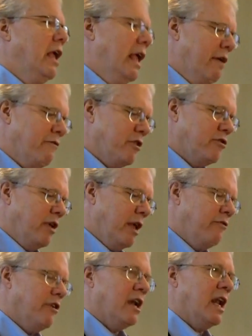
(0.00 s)

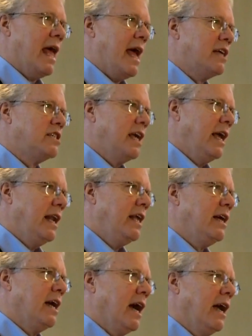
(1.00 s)
if it lacks
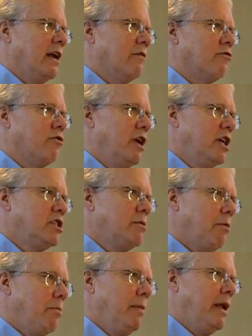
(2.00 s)
any kind of
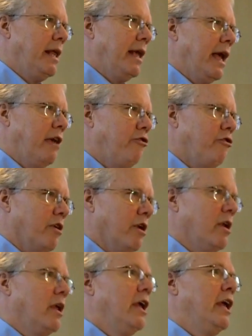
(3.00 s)
reasonable
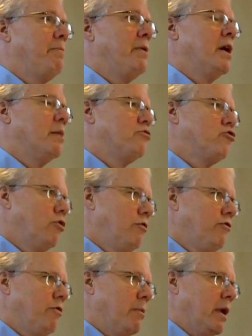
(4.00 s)
mediation, it becomes
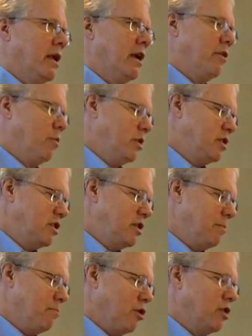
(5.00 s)
truth to me. In other words,
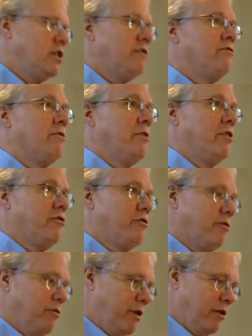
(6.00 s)
it's emerging from
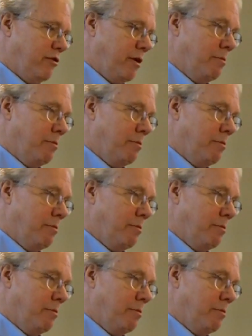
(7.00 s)
this